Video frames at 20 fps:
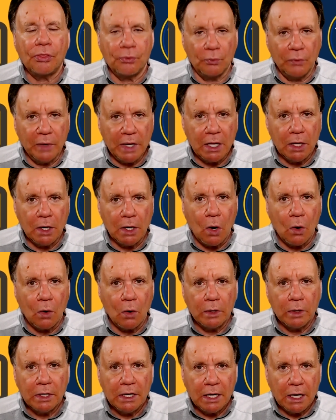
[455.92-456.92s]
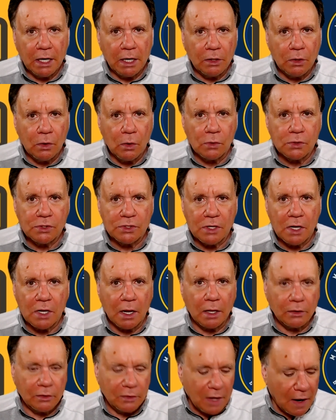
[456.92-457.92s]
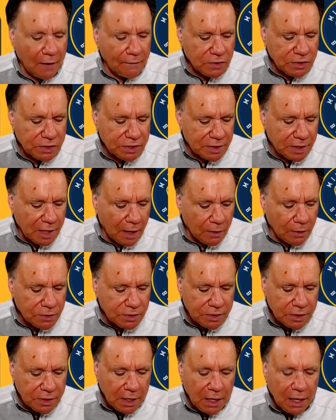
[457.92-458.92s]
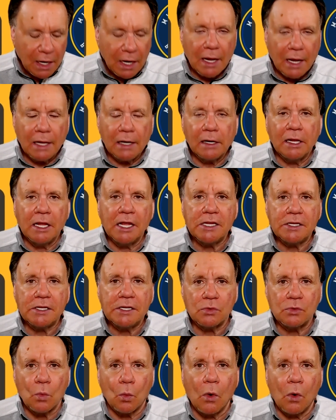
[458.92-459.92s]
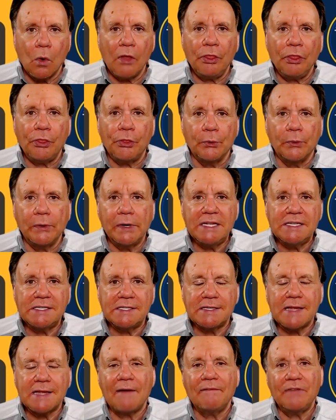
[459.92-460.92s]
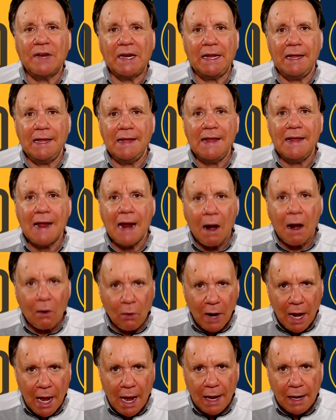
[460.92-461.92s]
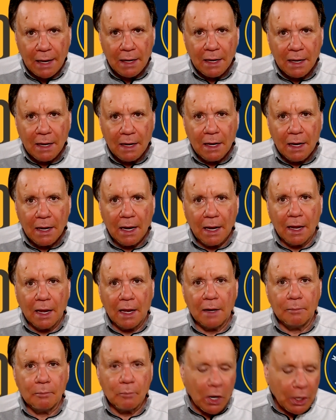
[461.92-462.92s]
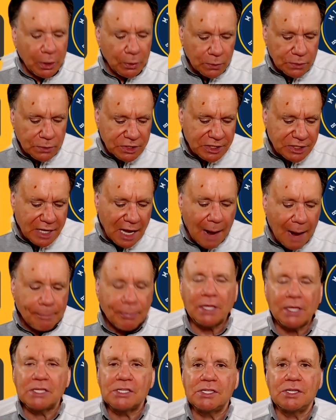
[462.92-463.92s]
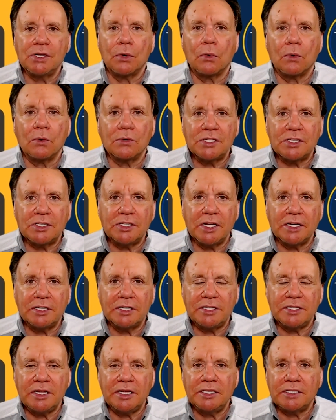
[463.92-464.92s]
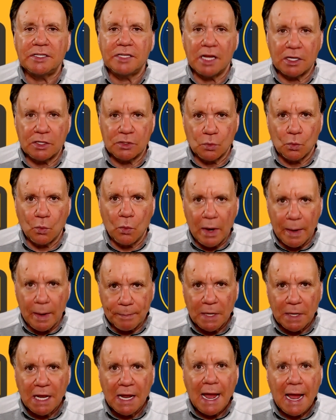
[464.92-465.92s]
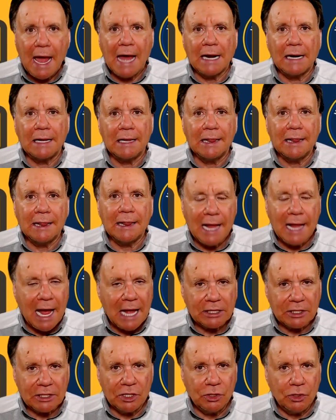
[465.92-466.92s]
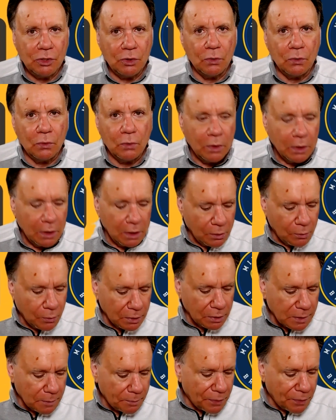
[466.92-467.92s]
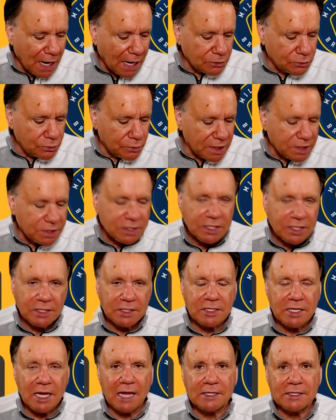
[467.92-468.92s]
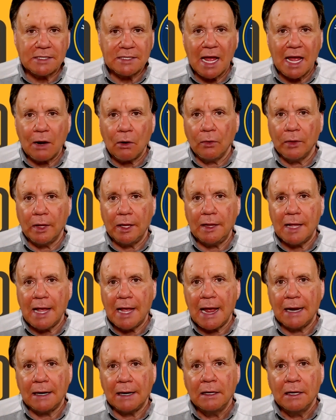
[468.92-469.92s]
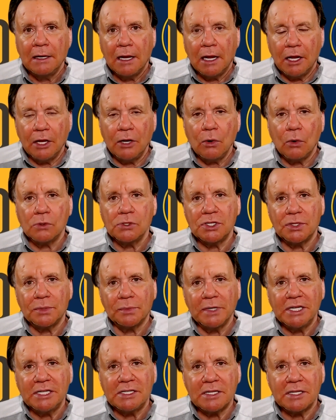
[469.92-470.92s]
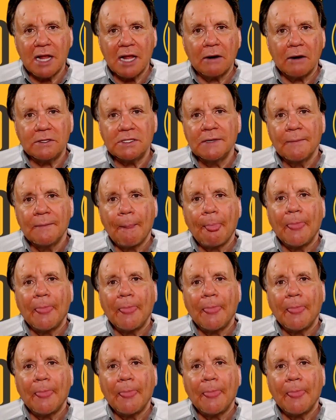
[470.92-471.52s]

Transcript: 3-0 in those Darvish starts, and his 1.37 ERA and microscopic 0.66 whip had a lot to do with the Padres' success. Not only that, in those three starts,